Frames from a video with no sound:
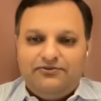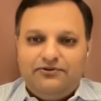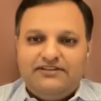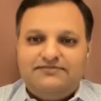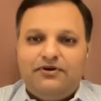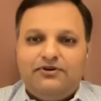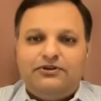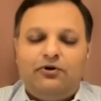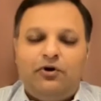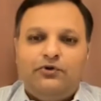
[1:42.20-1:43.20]
So just
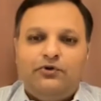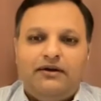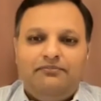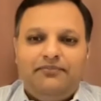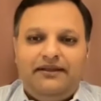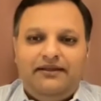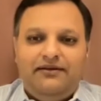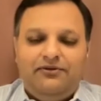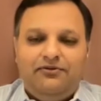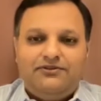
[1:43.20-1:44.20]
because you're an auto
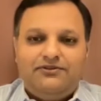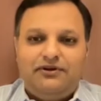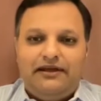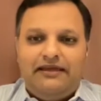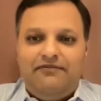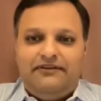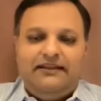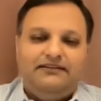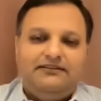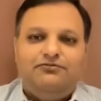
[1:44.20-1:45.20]
company, it's not
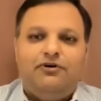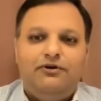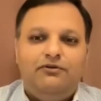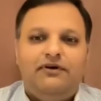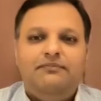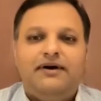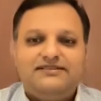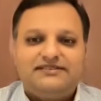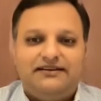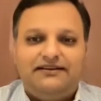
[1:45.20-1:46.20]
everything doesn't fall into one
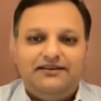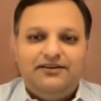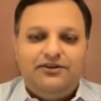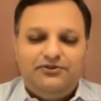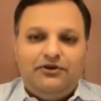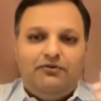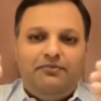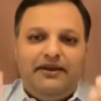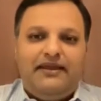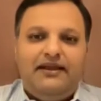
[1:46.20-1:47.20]
basket. You
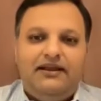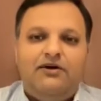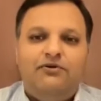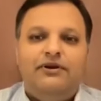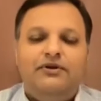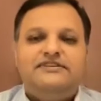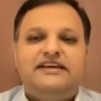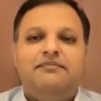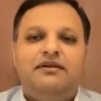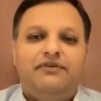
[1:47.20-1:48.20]
have to break it down into
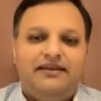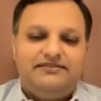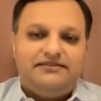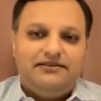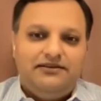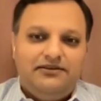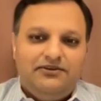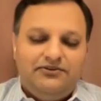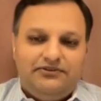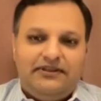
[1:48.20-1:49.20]
segment wise.
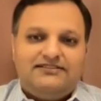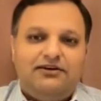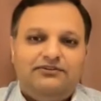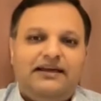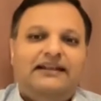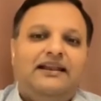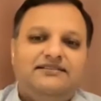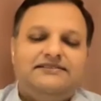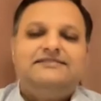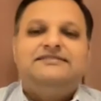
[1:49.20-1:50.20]
That's how the
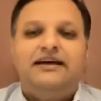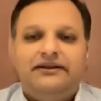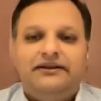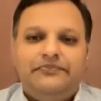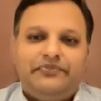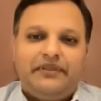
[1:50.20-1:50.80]
analysis is done.